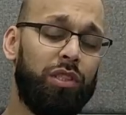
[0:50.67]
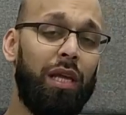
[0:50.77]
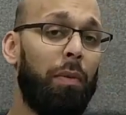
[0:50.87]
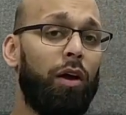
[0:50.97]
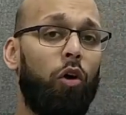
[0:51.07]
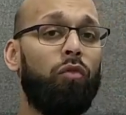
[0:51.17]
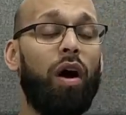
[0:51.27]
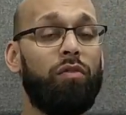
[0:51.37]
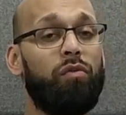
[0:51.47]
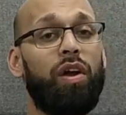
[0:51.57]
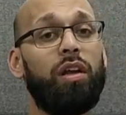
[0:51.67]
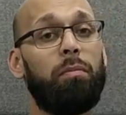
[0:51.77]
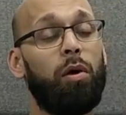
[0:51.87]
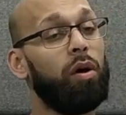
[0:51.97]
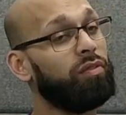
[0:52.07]
with Stipe or fight for the
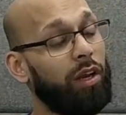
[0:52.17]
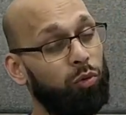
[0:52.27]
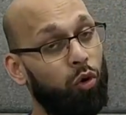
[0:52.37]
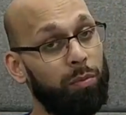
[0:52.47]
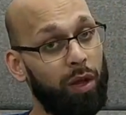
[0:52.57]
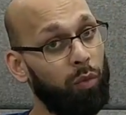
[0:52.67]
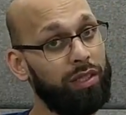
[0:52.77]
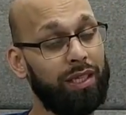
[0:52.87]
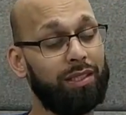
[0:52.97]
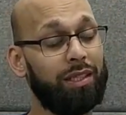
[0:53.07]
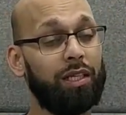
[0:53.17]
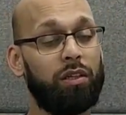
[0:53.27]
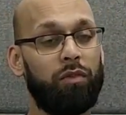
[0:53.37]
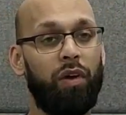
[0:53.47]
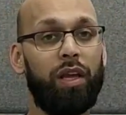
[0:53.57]
vacant belt if Daniel Cormier wins and decides
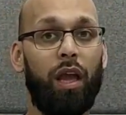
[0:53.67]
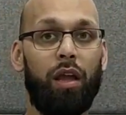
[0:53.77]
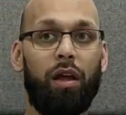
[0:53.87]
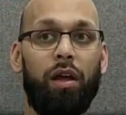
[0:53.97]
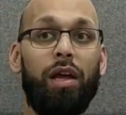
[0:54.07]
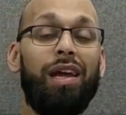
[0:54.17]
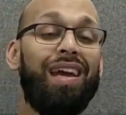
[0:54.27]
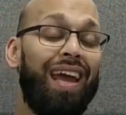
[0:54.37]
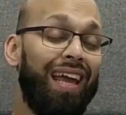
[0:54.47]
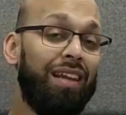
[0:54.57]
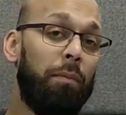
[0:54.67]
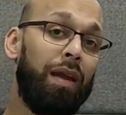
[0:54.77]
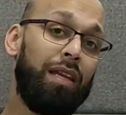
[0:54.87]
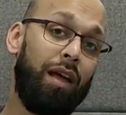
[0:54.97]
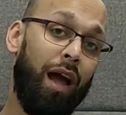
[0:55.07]
to vacate it. In the
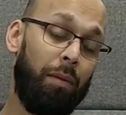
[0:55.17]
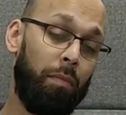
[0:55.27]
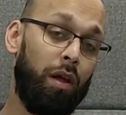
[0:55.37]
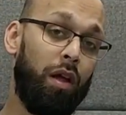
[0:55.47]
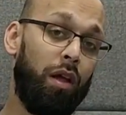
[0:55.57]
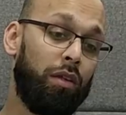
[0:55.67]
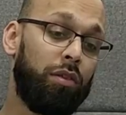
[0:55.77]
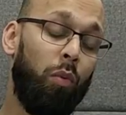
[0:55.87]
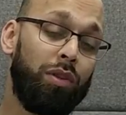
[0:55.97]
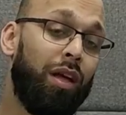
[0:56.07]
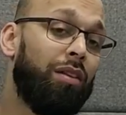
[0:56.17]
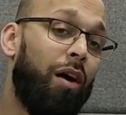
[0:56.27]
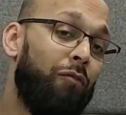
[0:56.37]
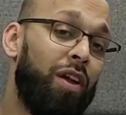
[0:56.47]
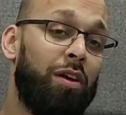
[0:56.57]
meantime, someone done the
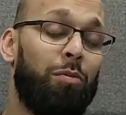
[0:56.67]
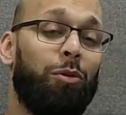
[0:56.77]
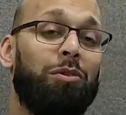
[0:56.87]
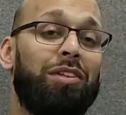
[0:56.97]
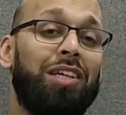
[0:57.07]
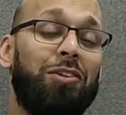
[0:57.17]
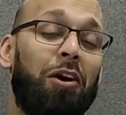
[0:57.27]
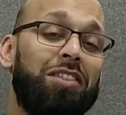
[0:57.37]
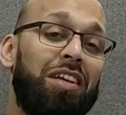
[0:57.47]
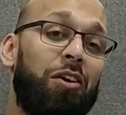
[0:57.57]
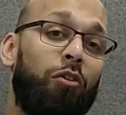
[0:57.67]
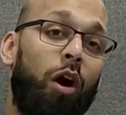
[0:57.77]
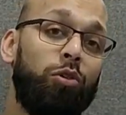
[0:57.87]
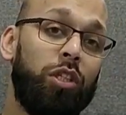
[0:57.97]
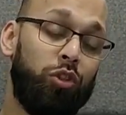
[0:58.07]
unthinkable. That's Jairzinho
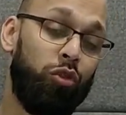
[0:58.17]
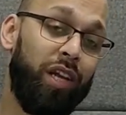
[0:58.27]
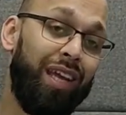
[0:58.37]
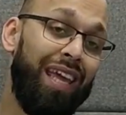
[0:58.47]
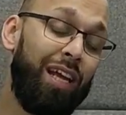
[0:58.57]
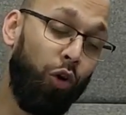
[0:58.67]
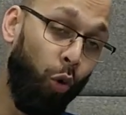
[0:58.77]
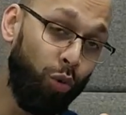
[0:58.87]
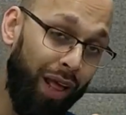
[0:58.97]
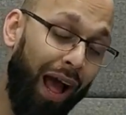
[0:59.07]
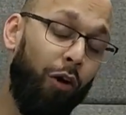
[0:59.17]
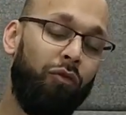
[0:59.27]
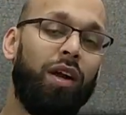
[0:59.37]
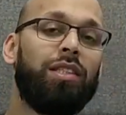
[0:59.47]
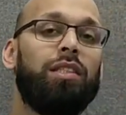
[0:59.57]
Rozenstruik. He called
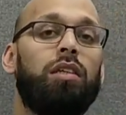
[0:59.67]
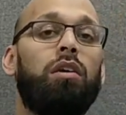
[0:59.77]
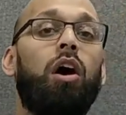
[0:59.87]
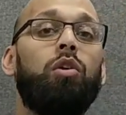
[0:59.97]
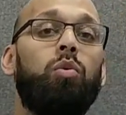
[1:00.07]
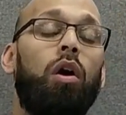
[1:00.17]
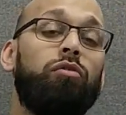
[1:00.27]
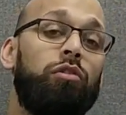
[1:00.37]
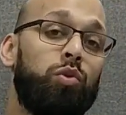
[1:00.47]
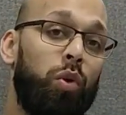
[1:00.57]
out Francis Ngannou after his